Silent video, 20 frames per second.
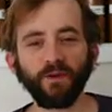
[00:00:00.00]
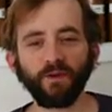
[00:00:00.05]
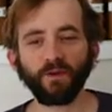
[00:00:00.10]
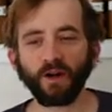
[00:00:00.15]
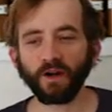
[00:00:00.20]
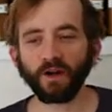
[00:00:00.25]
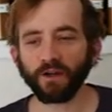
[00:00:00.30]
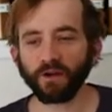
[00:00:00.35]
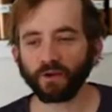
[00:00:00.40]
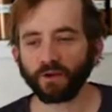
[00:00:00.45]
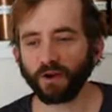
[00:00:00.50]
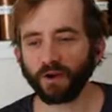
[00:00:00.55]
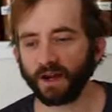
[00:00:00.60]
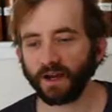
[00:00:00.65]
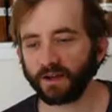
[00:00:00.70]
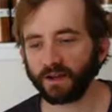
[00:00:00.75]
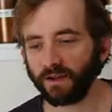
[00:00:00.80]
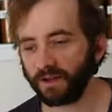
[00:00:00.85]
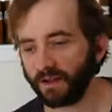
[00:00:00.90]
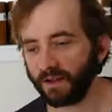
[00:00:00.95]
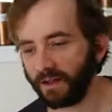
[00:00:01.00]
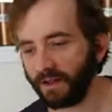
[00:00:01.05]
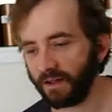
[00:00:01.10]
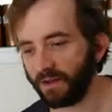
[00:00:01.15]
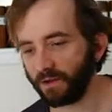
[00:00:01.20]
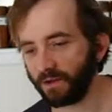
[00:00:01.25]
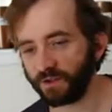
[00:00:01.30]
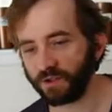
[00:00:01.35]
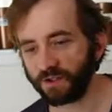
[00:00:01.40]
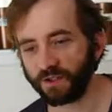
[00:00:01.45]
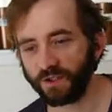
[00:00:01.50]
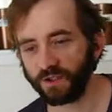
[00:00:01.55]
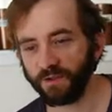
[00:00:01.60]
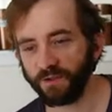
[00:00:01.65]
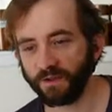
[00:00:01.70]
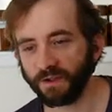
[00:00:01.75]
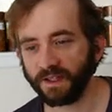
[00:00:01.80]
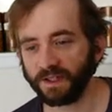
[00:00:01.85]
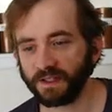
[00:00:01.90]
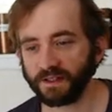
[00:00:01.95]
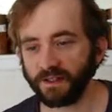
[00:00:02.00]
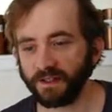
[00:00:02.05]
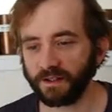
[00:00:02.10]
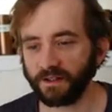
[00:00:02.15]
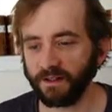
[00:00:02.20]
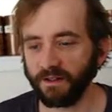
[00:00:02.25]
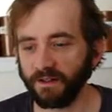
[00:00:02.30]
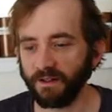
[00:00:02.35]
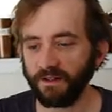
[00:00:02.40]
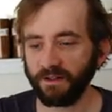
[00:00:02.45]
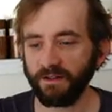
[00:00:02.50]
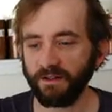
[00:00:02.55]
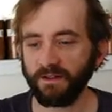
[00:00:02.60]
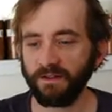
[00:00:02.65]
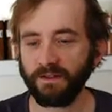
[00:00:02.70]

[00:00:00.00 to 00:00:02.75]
Oh, audio crackle. Oh, shoot, that's not good.